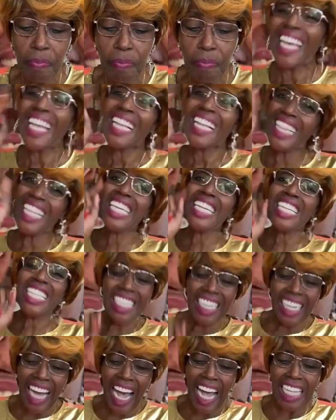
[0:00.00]
Leading
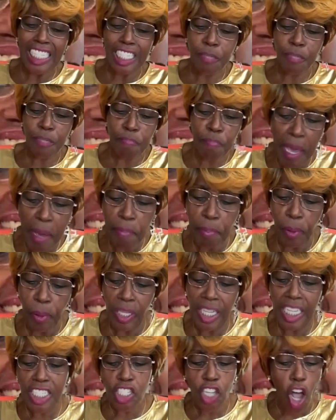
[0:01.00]
God's people
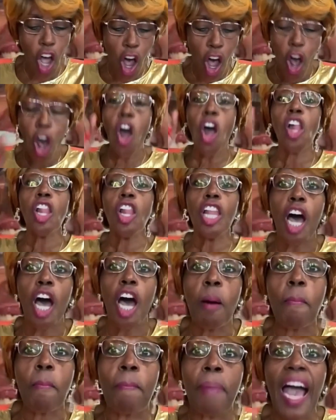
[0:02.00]
is all
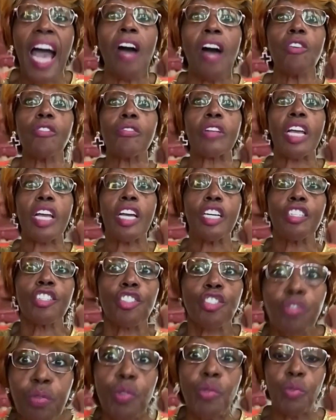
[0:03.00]
about
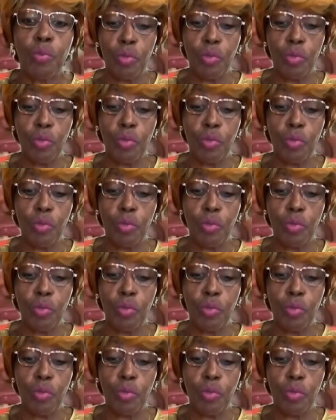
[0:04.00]
fruit.